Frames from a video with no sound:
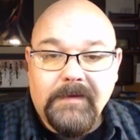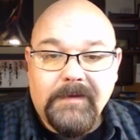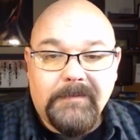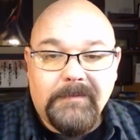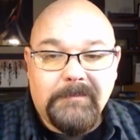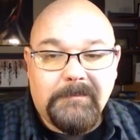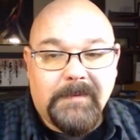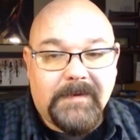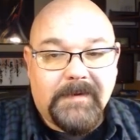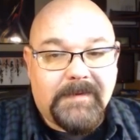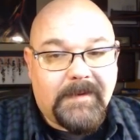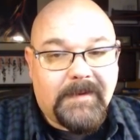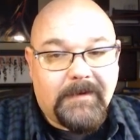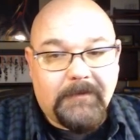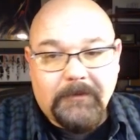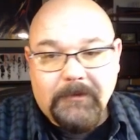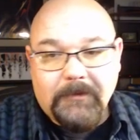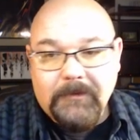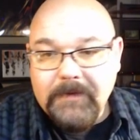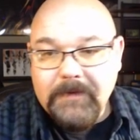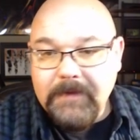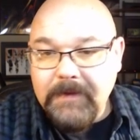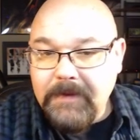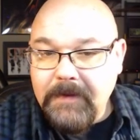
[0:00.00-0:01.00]
but they
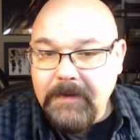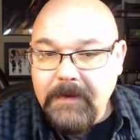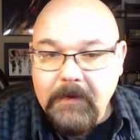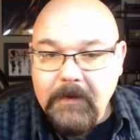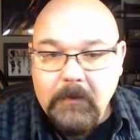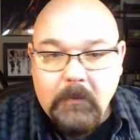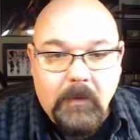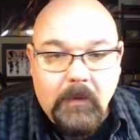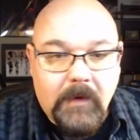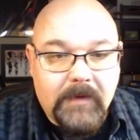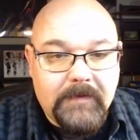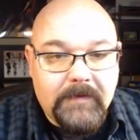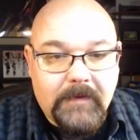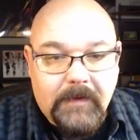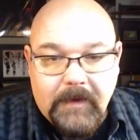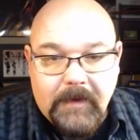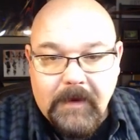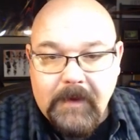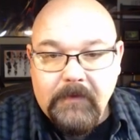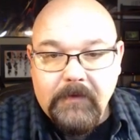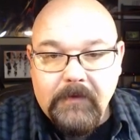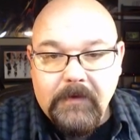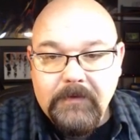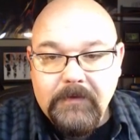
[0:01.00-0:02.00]
really can't work
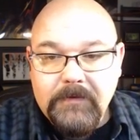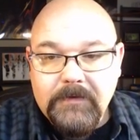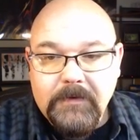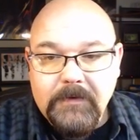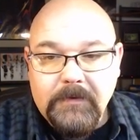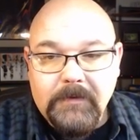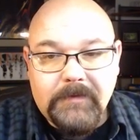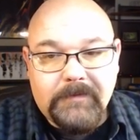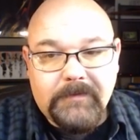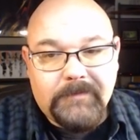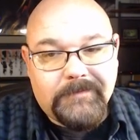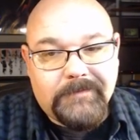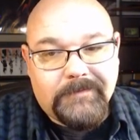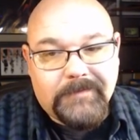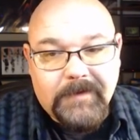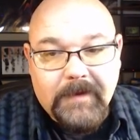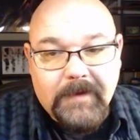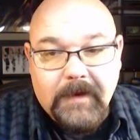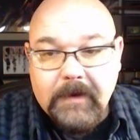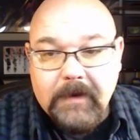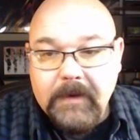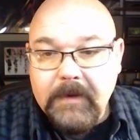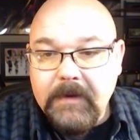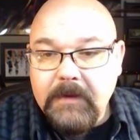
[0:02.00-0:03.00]
together, so it
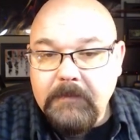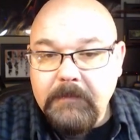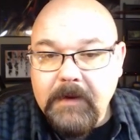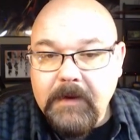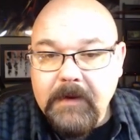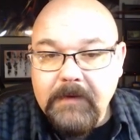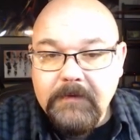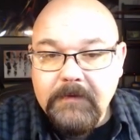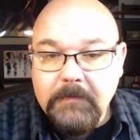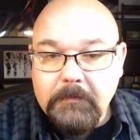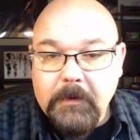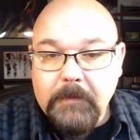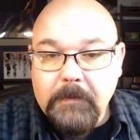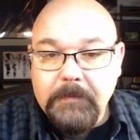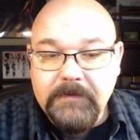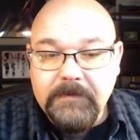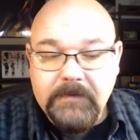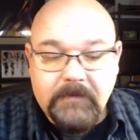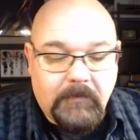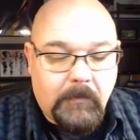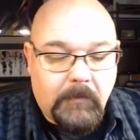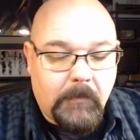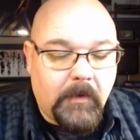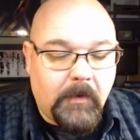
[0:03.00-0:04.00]
kind of eliminates the purpose
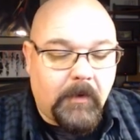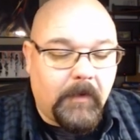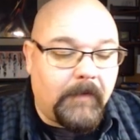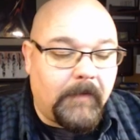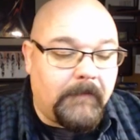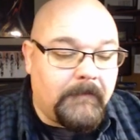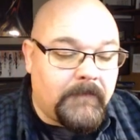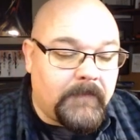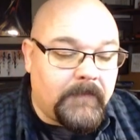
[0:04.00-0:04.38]
of them all.